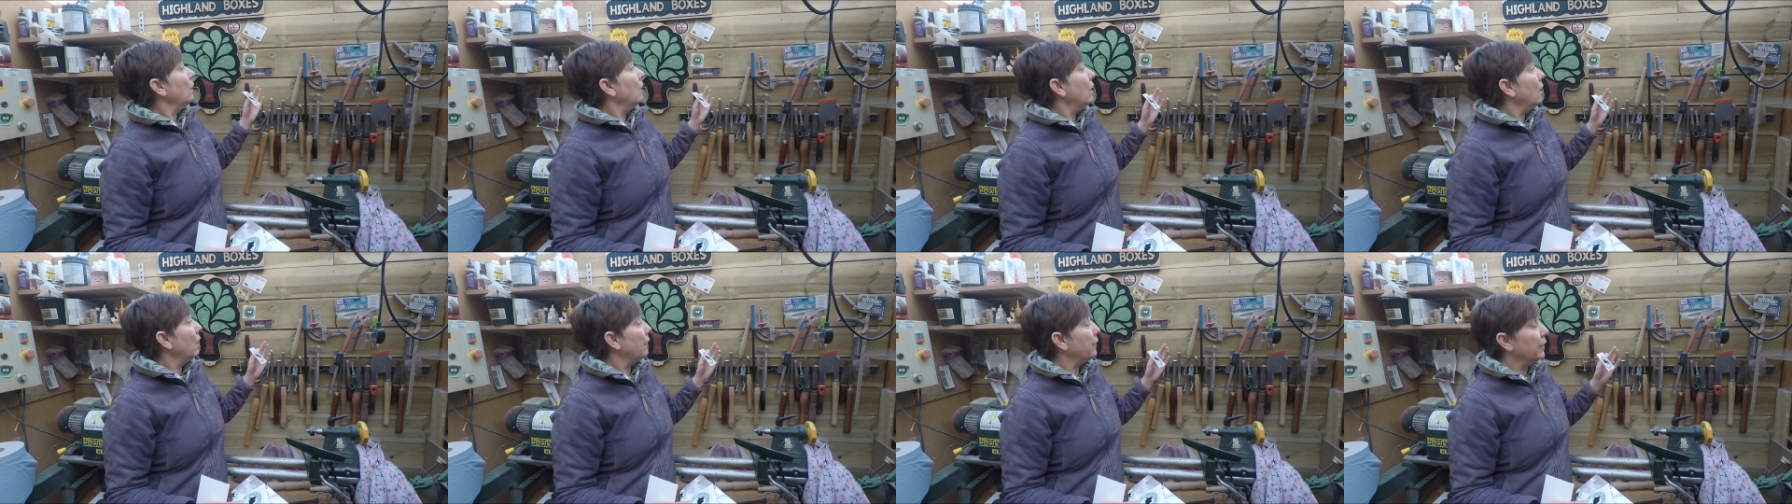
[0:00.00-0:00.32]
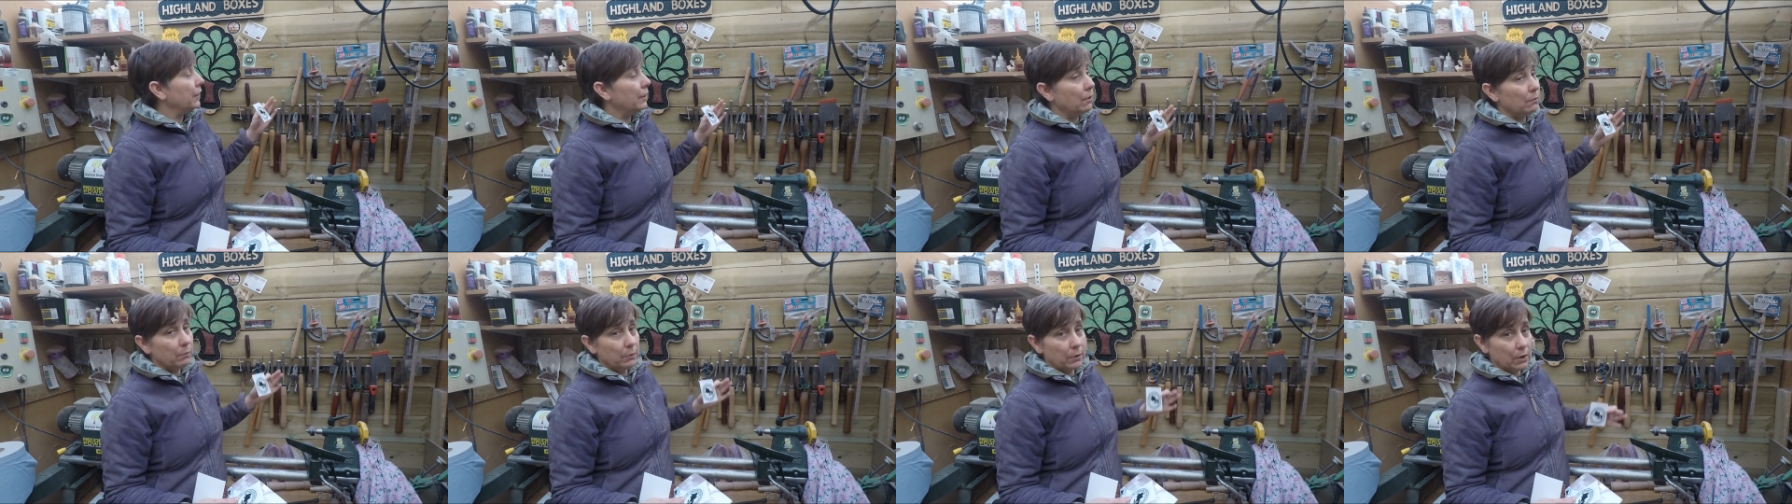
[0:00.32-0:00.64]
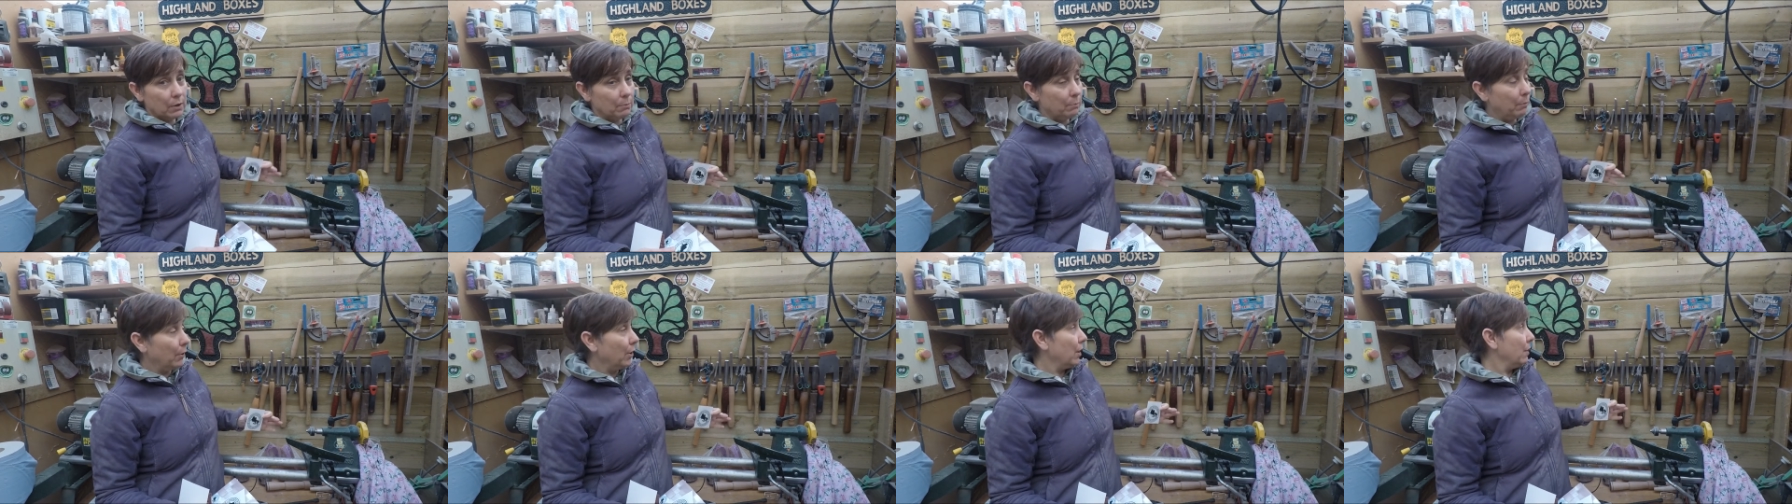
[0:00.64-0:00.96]
I think I'm going
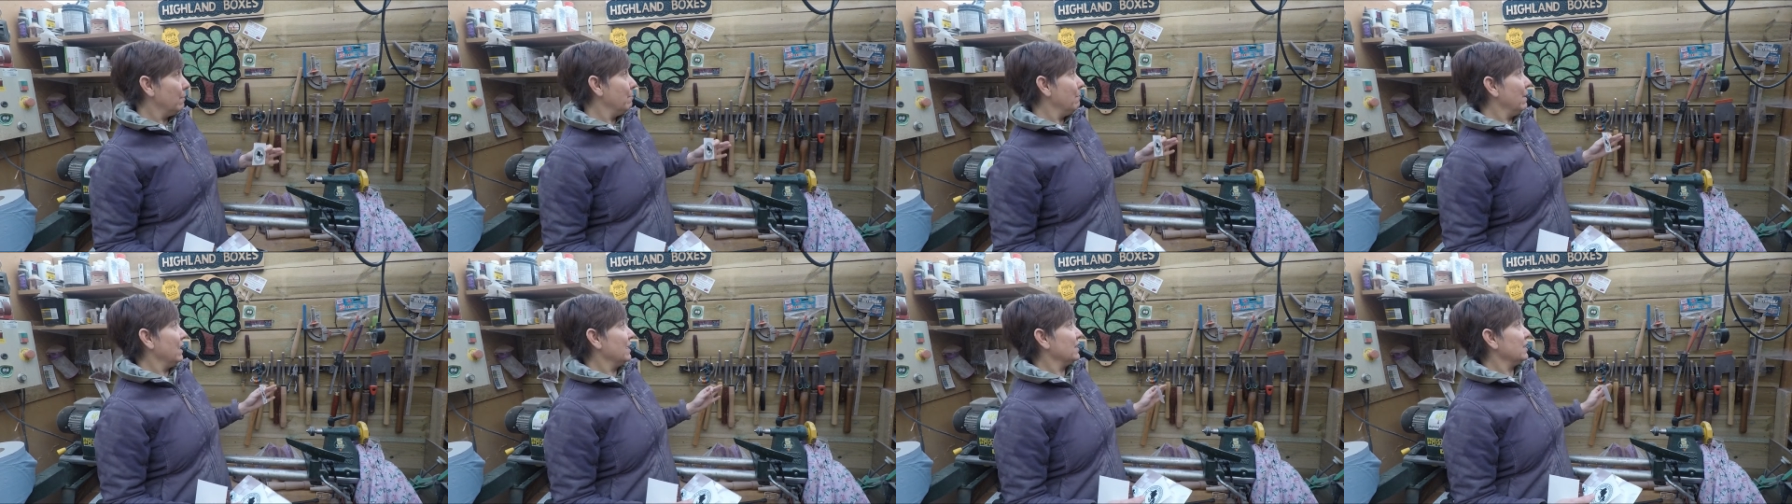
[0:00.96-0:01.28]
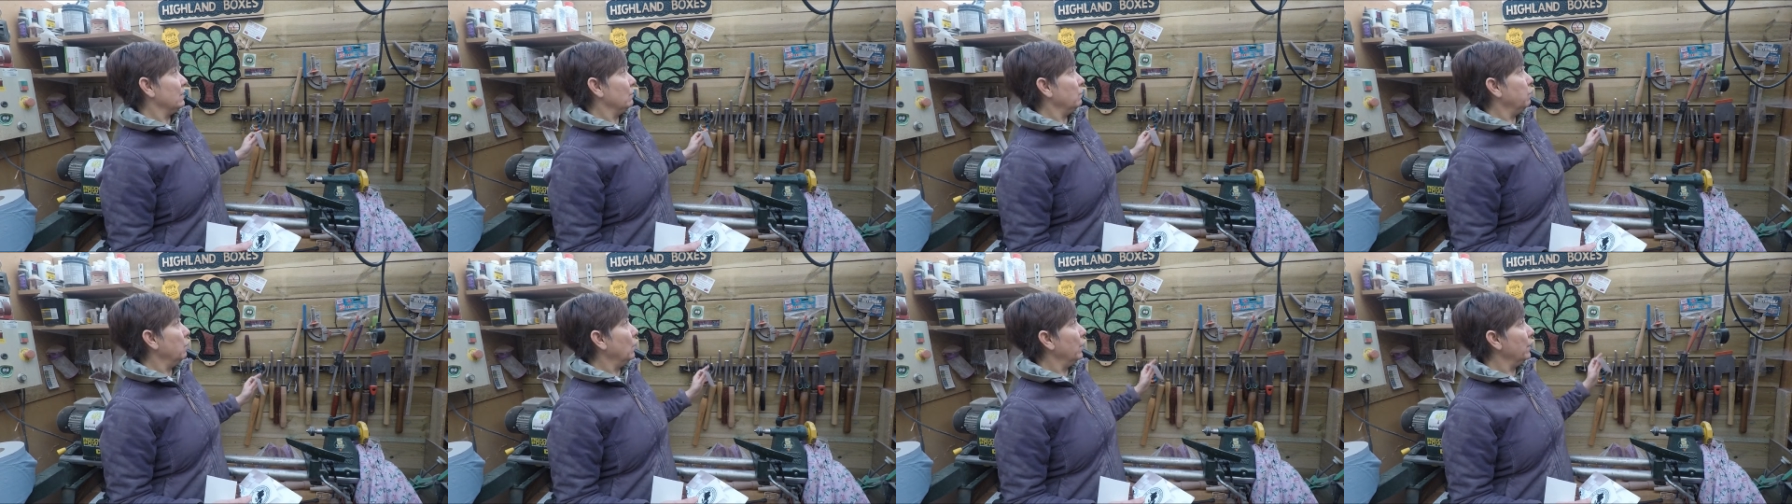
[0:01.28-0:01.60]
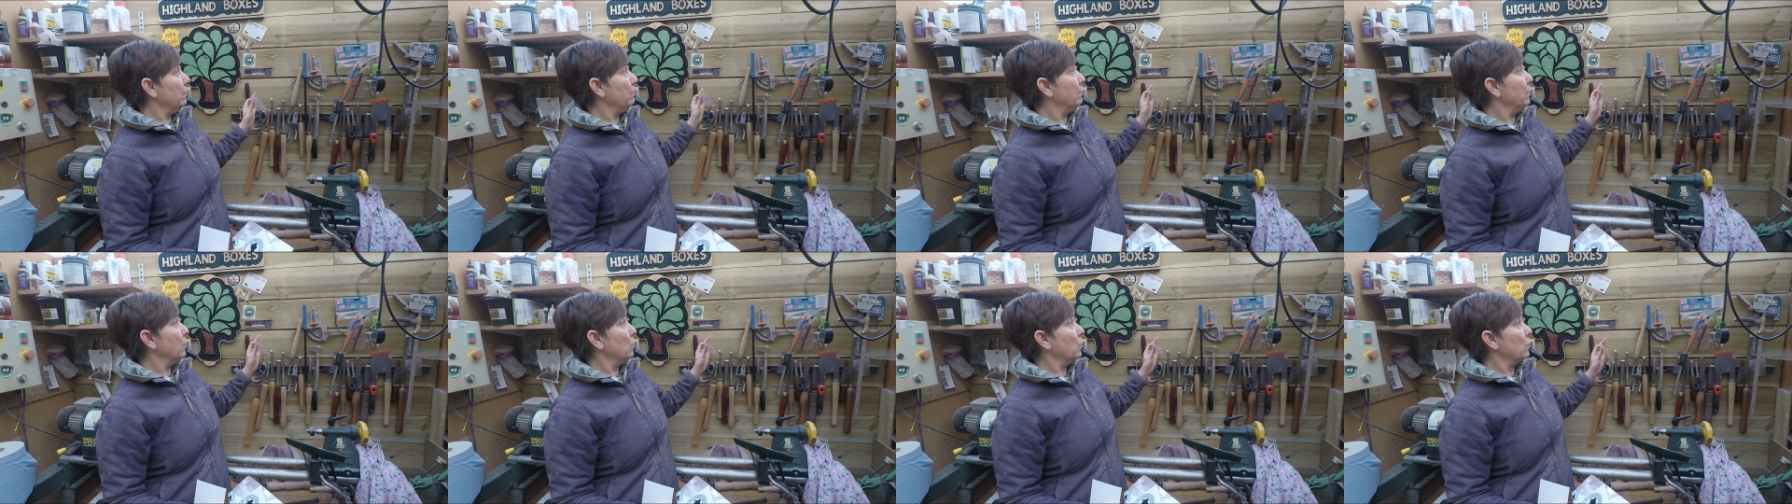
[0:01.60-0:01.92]
to buy a massive
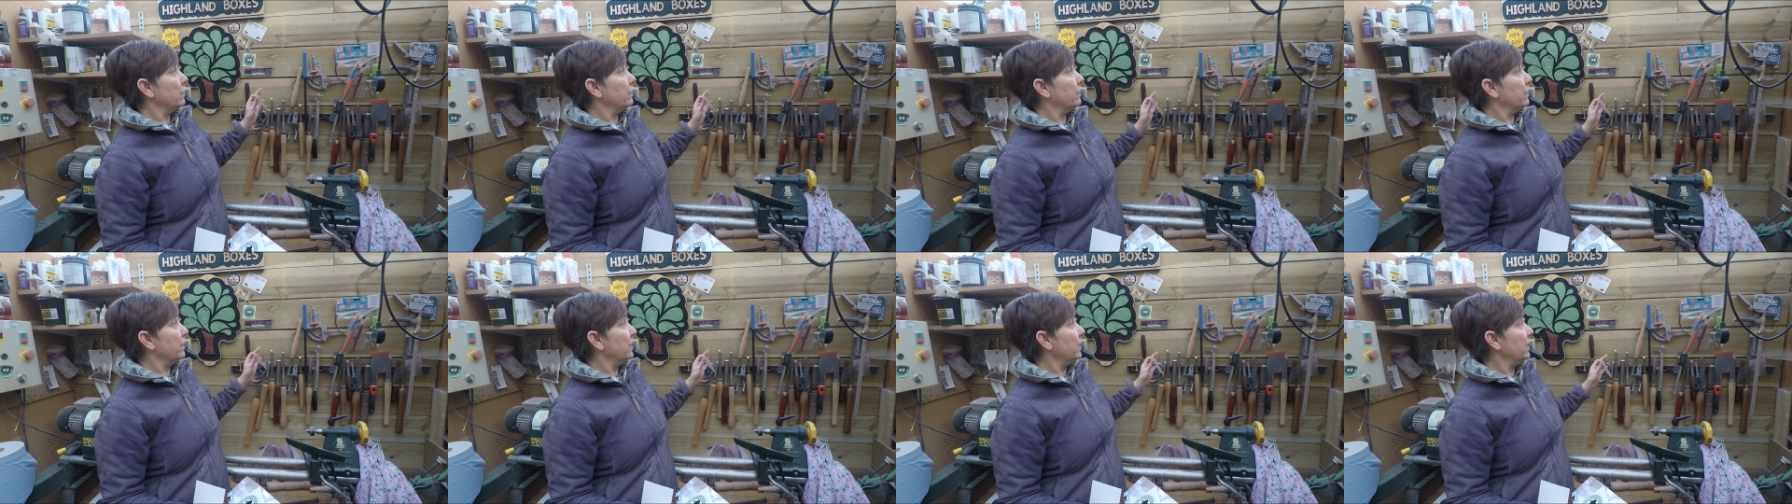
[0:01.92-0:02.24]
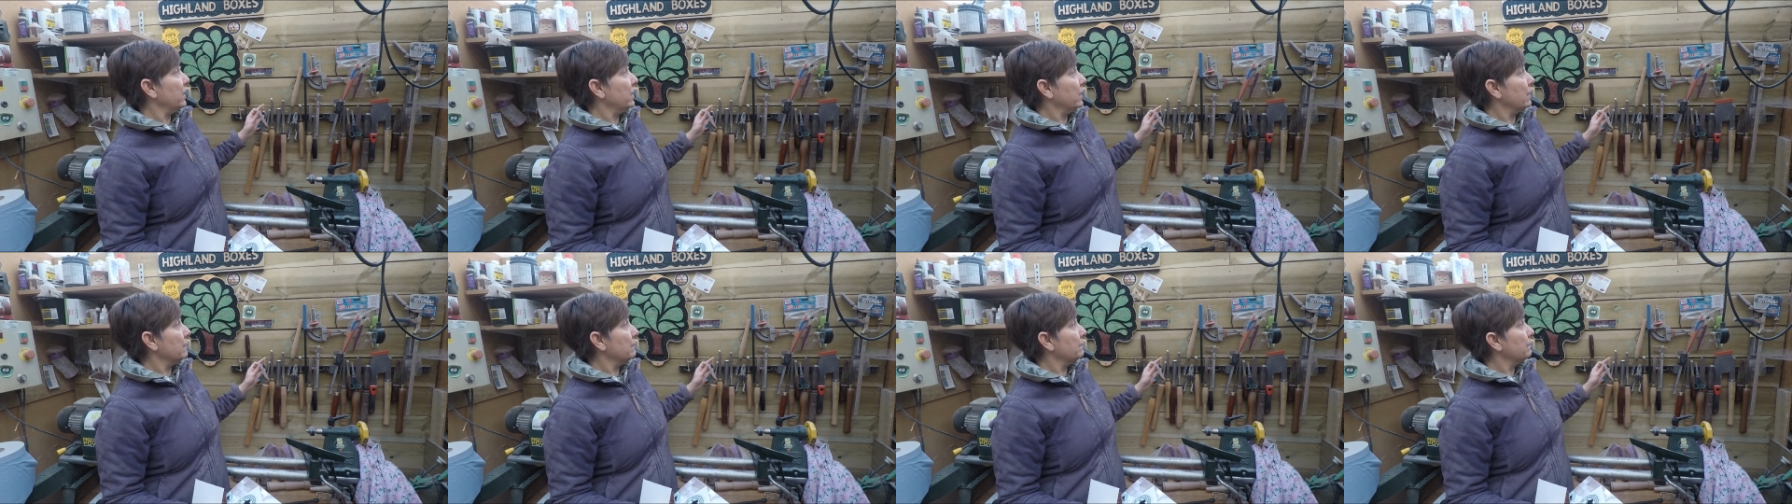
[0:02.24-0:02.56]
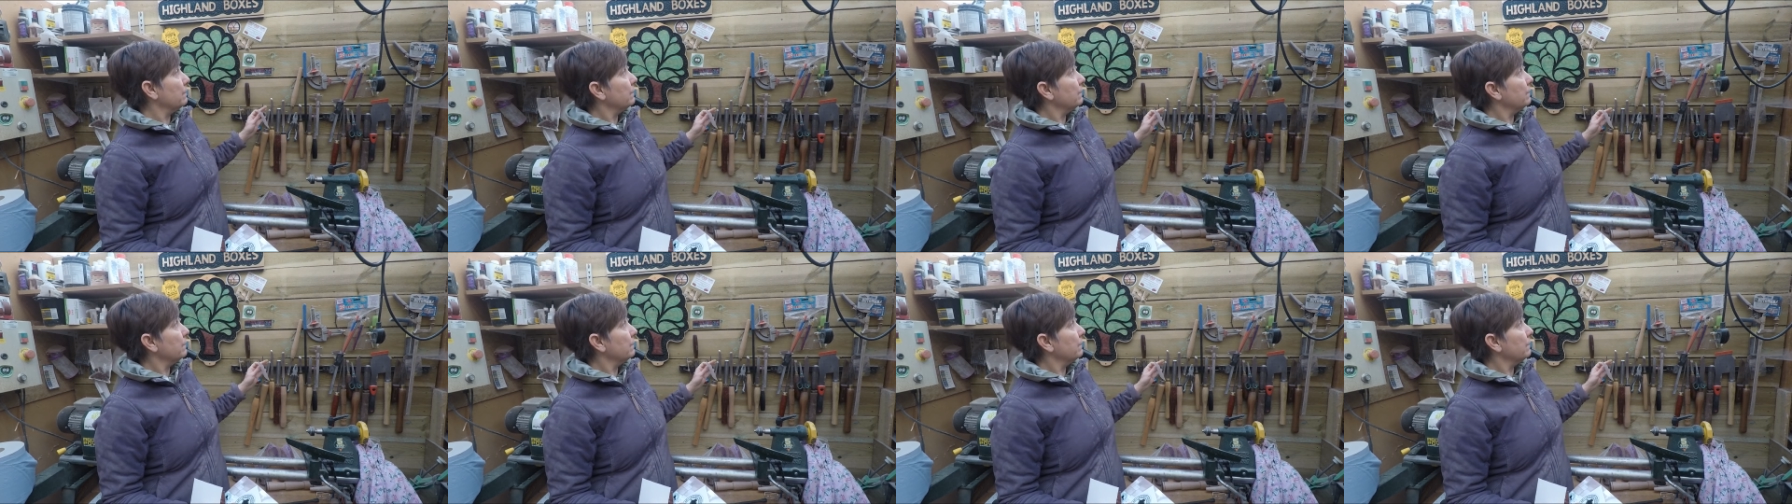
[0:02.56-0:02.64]
whiteboard for here